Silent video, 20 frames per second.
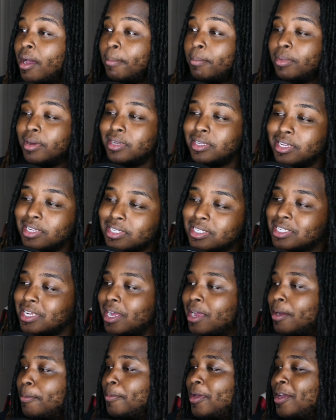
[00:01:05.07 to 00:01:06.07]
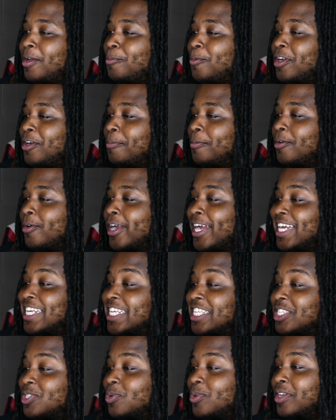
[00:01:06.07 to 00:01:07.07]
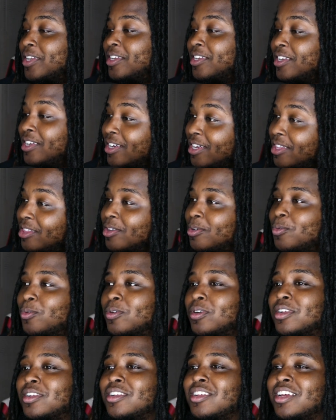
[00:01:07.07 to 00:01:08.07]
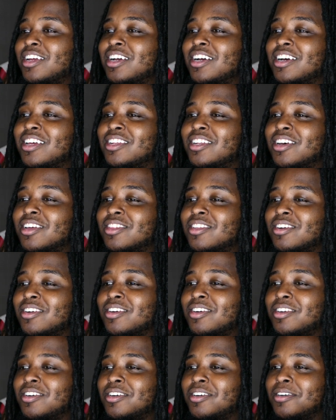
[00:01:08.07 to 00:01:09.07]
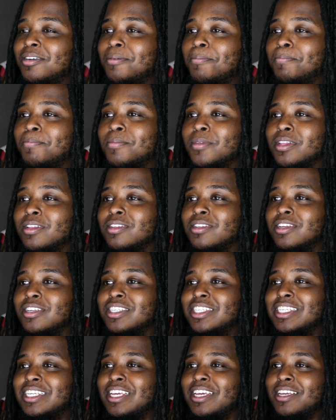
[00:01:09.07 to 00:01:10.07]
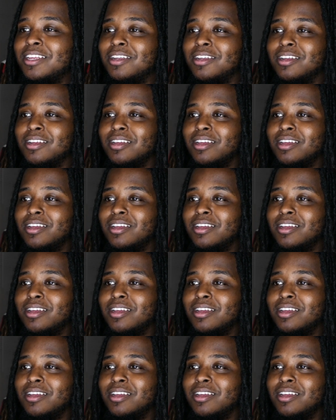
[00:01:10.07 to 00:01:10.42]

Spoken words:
But this time, man, we're gonna be reacting to another one, another little skit,